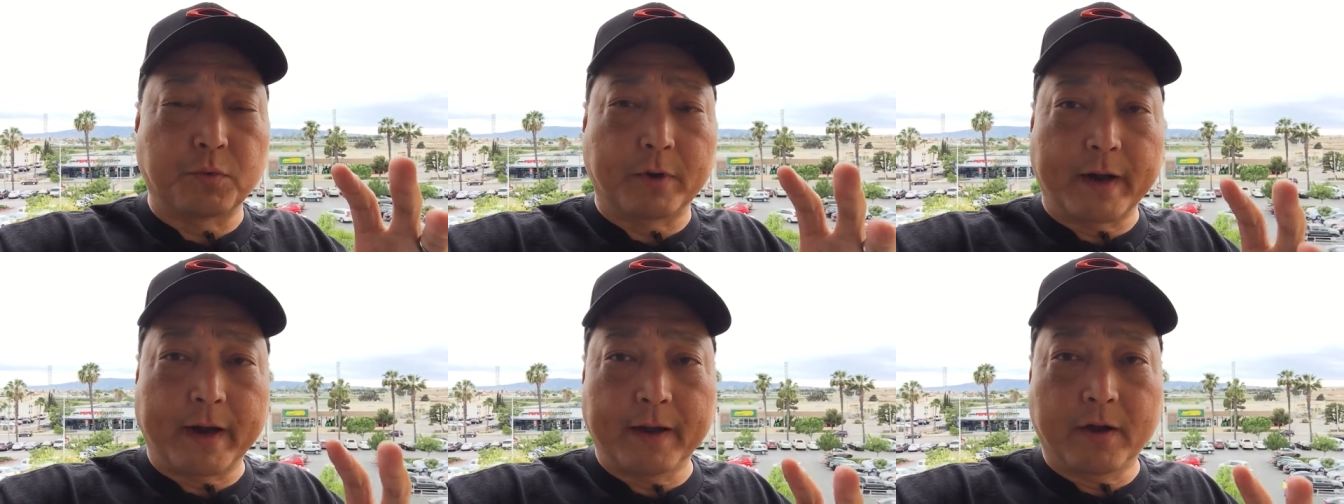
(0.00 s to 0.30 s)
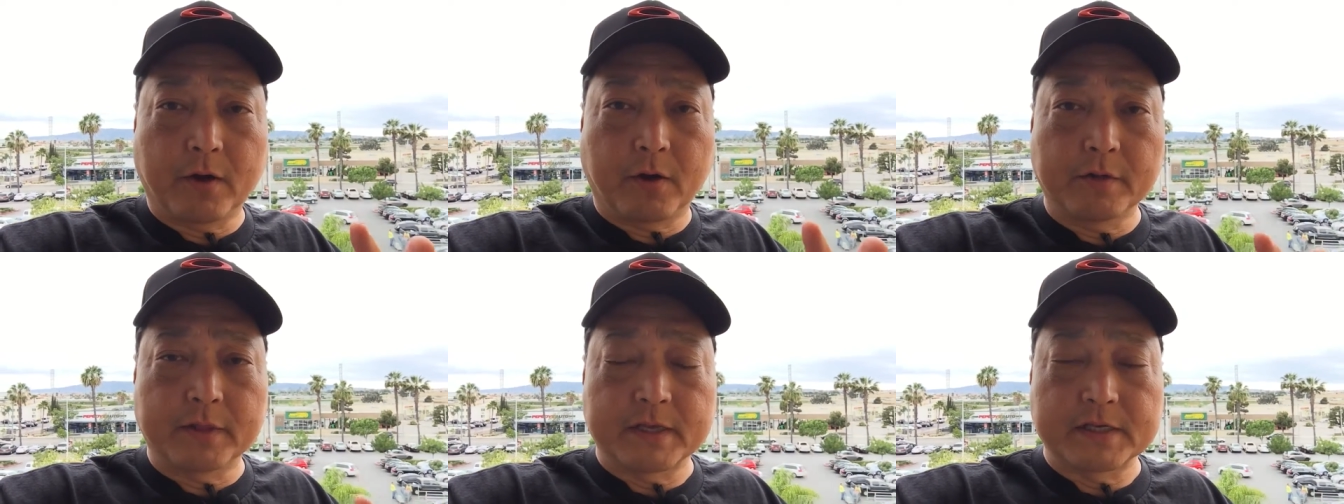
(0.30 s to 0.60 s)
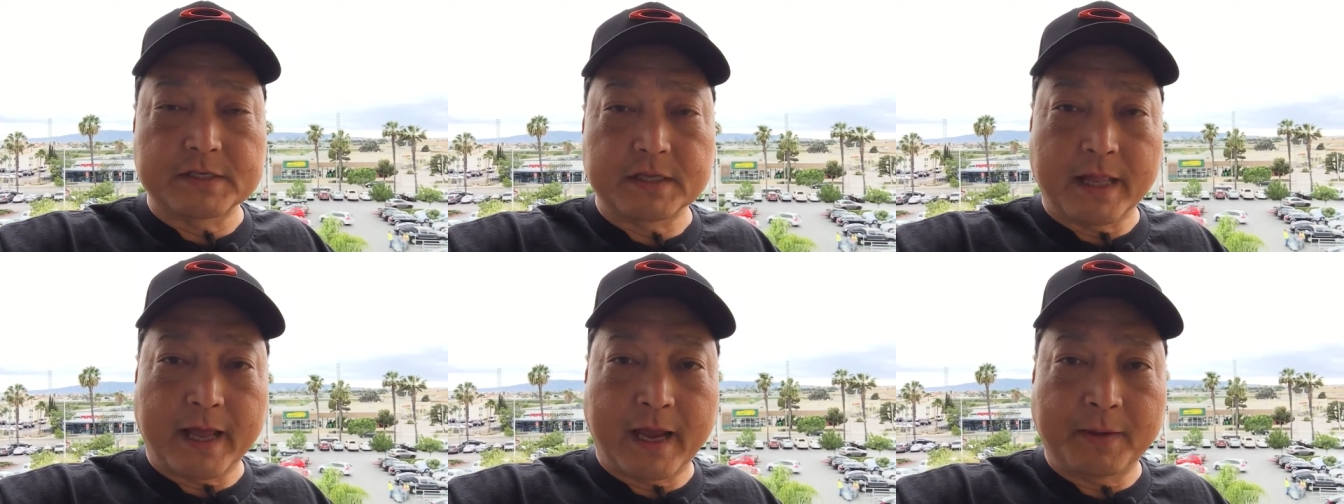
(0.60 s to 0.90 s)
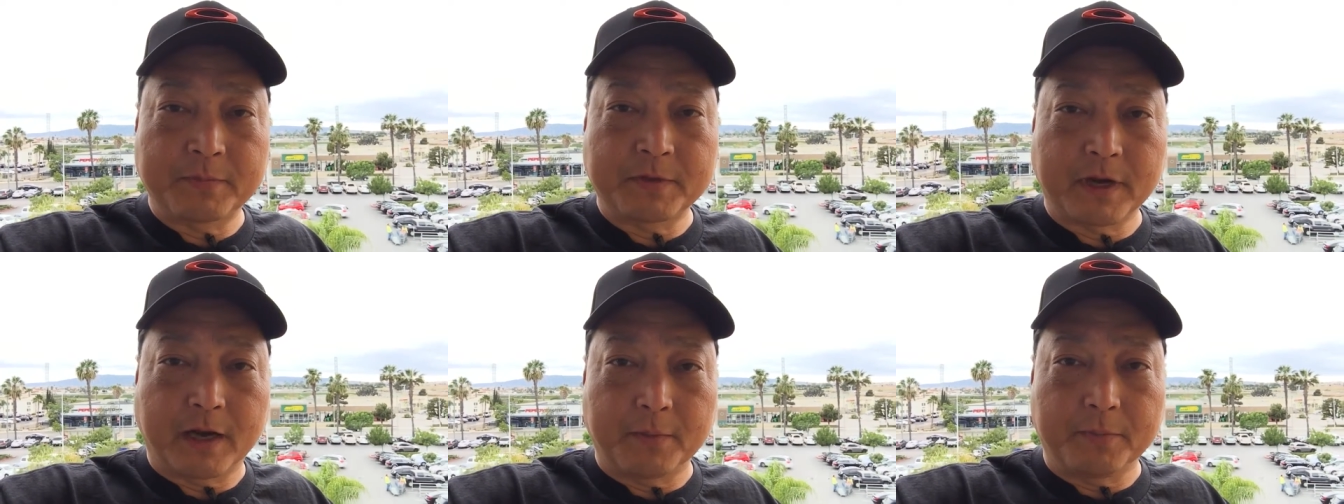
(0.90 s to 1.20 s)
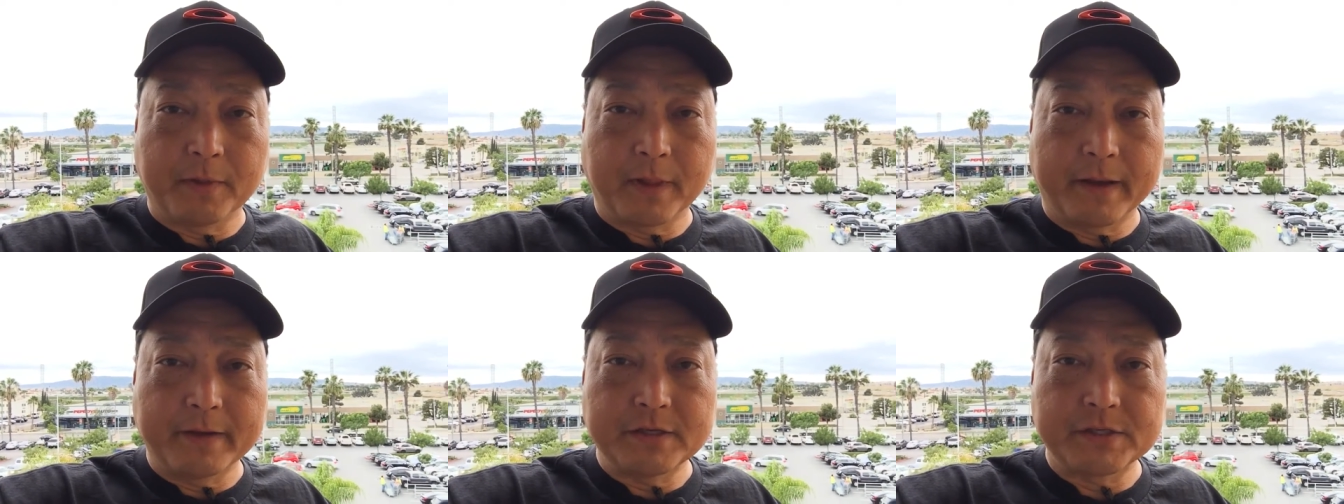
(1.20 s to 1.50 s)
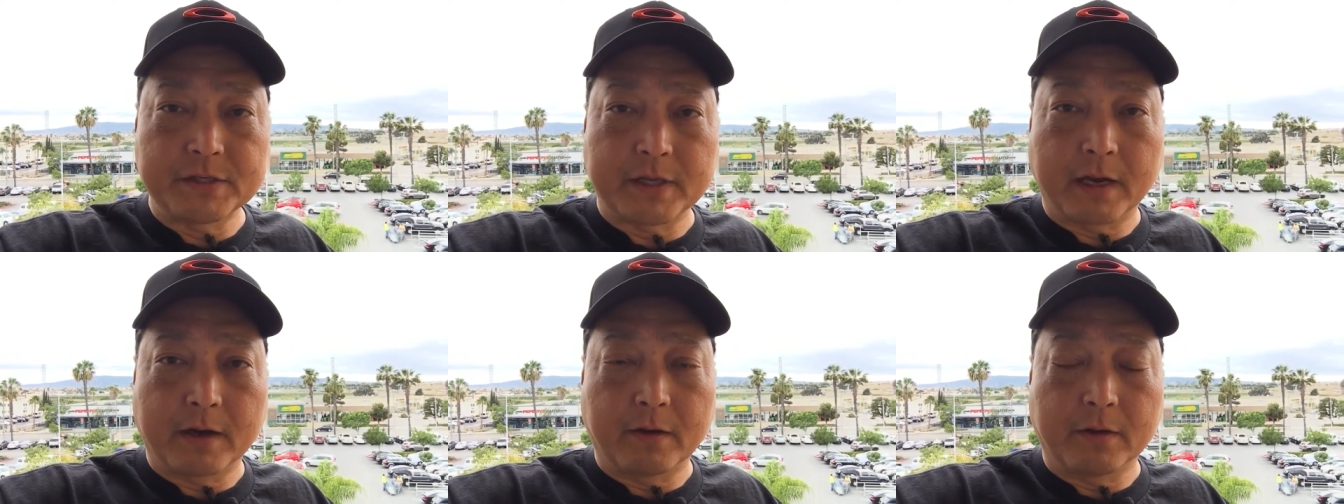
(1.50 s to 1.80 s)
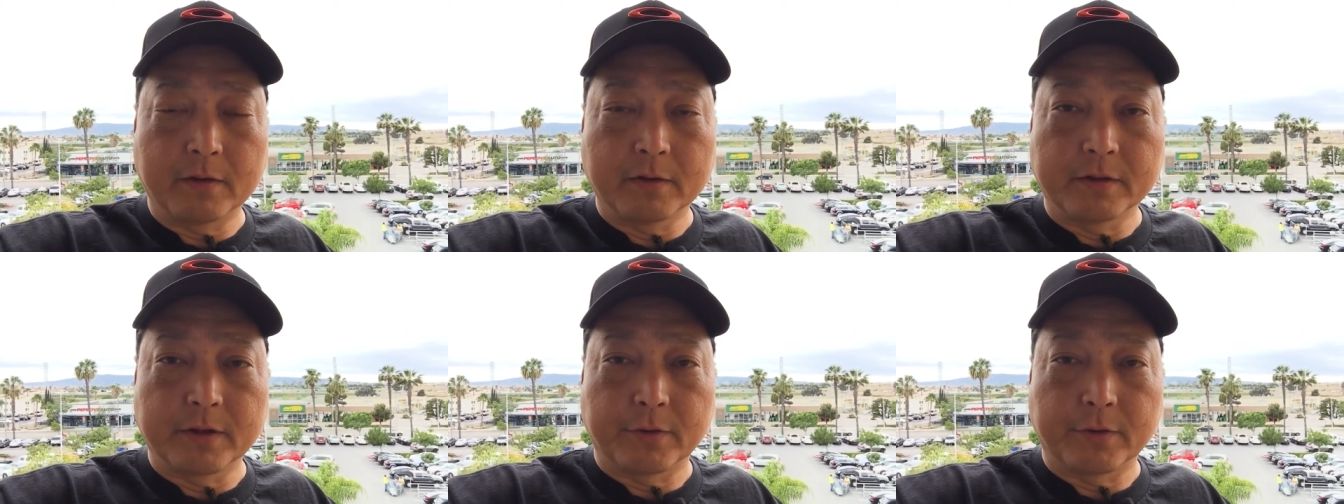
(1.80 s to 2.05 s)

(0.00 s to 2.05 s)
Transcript: what I call this laptop lifestyle.